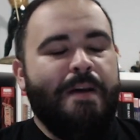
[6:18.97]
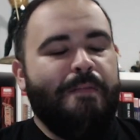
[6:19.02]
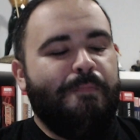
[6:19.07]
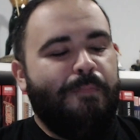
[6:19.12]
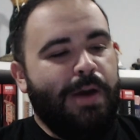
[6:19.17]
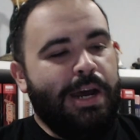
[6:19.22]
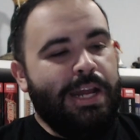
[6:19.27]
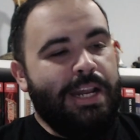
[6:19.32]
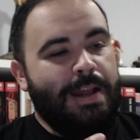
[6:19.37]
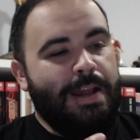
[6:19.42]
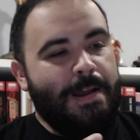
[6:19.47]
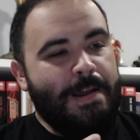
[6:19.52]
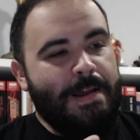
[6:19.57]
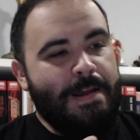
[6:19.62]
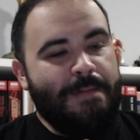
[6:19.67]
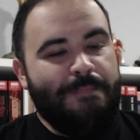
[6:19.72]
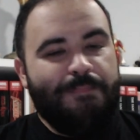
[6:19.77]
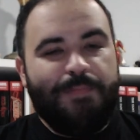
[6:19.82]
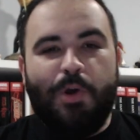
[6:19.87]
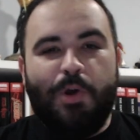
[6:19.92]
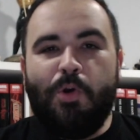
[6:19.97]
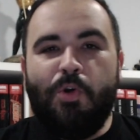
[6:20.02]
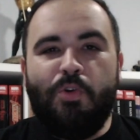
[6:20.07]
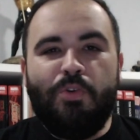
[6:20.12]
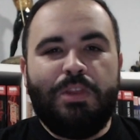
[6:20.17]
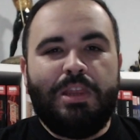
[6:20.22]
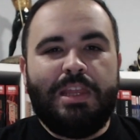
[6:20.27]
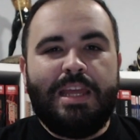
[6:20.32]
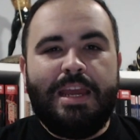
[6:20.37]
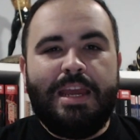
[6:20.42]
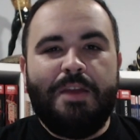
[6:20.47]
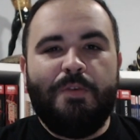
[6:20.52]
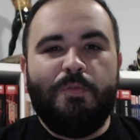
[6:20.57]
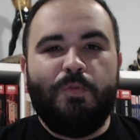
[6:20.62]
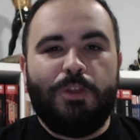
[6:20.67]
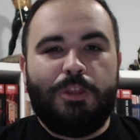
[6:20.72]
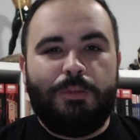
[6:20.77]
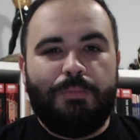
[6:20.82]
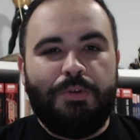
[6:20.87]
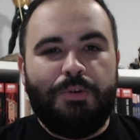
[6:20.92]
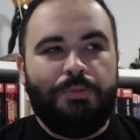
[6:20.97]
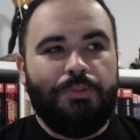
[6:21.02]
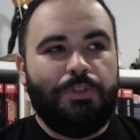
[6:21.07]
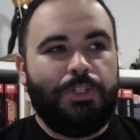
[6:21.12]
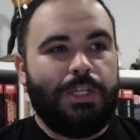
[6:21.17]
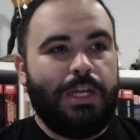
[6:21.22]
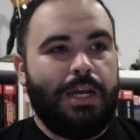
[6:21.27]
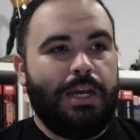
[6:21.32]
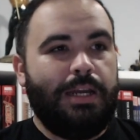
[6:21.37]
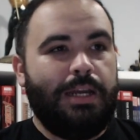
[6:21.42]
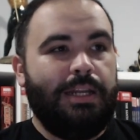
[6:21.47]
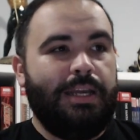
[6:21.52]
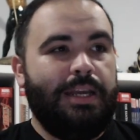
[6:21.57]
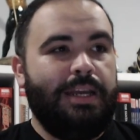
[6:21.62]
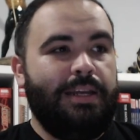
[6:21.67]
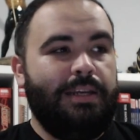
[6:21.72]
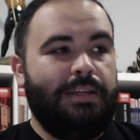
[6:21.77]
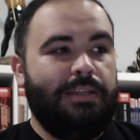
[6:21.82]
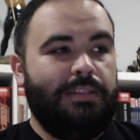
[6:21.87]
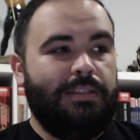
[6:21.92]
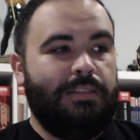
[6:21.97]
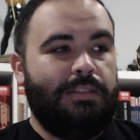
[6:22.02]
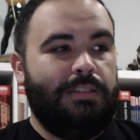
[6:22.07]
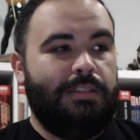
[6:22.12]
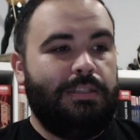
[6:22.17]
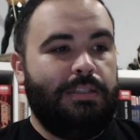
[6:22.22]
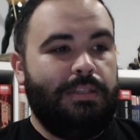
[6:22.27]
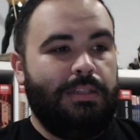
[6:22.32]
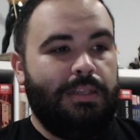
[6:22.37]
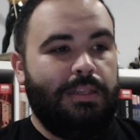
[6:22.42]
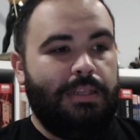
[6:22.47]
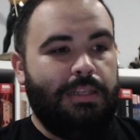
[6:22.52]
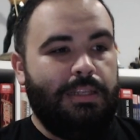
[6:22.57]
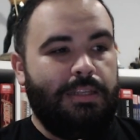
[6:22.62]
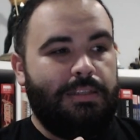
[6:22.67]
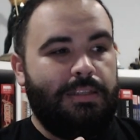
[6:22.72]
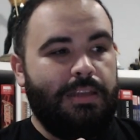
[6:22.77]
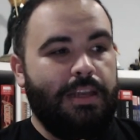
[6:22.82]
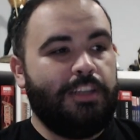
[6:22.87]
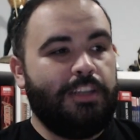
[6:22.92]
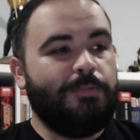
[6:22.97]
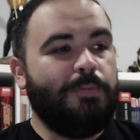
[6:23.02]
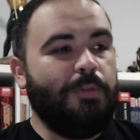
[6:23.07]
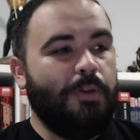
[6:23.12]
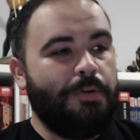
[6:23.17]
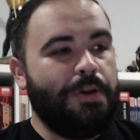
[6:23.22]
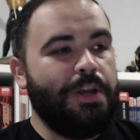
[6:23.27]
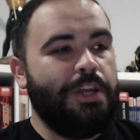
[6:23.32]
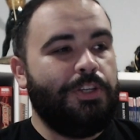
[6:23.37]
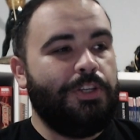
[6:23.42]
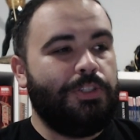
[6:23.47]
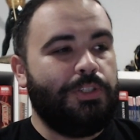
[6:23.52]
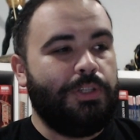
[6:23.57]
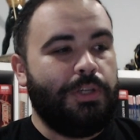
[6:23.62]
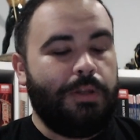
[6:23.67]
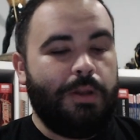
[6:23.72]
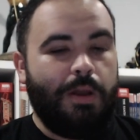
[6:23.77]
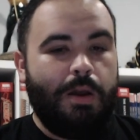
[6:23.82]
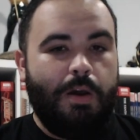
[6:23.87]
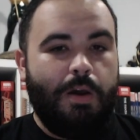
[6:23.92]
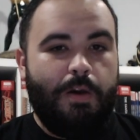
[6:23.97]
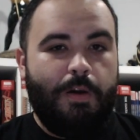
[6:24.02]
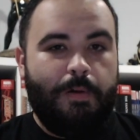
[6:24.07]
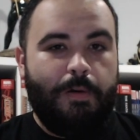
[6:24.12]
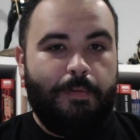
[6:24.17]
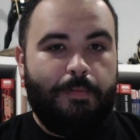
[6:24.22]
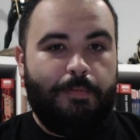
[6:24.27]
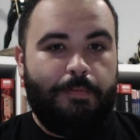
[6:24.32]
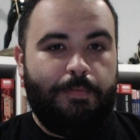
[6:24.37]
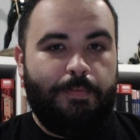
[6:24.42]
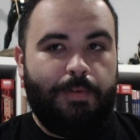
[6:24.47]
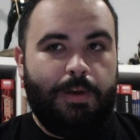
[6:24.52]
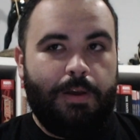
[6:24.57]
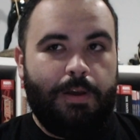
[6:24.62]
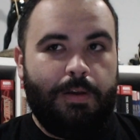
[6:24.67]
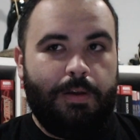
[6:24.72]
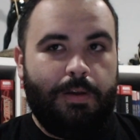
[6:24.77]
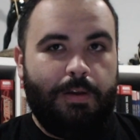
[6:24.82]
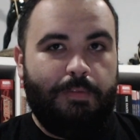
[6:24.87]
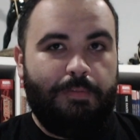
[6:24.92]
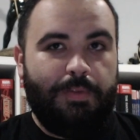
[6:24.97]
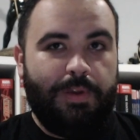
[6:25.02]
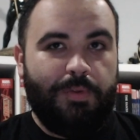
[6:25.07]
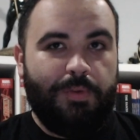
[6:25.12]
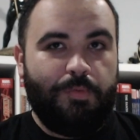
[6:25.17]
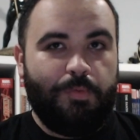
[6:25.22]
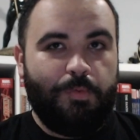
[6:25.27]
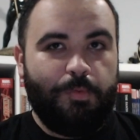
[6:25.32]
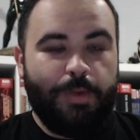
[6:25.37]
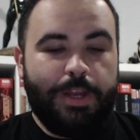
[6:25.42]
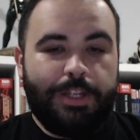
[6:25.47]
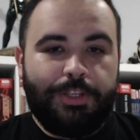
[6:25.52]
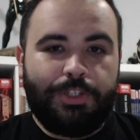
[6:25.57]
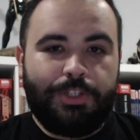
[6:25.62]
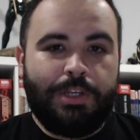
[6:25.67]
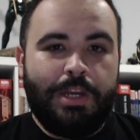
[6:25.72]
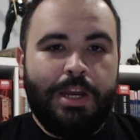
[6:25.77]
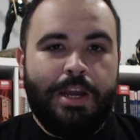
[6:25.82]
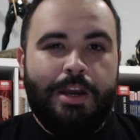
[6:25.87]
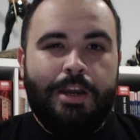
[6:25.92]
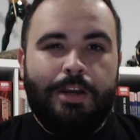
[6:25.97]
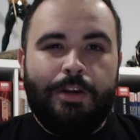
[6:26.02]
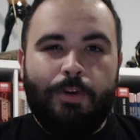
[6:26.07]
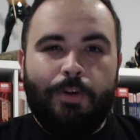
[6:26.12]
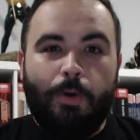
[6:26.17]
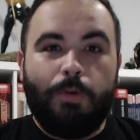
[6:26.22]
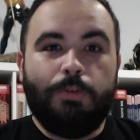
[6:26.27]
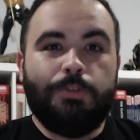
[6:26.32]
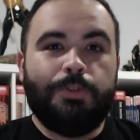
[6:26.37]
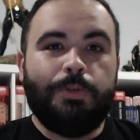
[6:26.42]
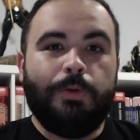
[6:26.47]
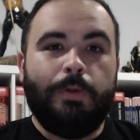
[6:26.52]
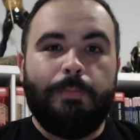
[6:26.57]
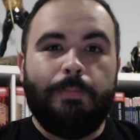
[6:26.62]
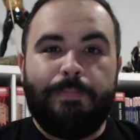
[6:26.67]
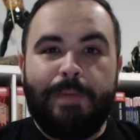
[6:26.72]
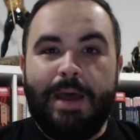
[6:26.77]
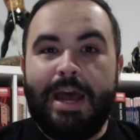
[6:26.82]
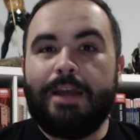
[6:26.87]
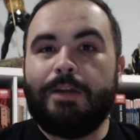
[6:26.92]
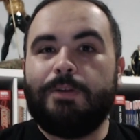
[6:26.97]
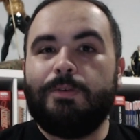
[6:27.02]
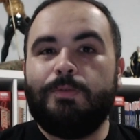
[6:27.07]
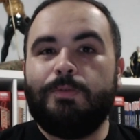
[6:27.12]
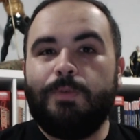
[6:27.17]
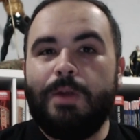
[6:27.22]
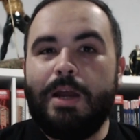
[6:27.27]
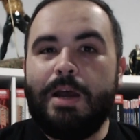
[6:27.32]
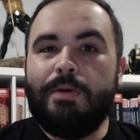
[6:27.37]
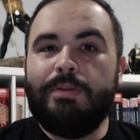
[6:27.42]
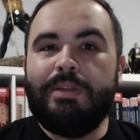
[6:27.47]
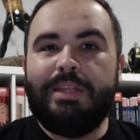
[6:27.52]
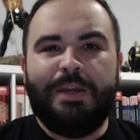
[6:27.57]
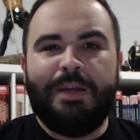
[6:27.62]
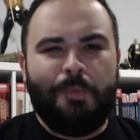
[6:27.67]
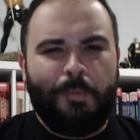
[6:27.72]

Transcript: But uh, the whole thing with Moonshine is this exploration of, uh, of a rich cultural background that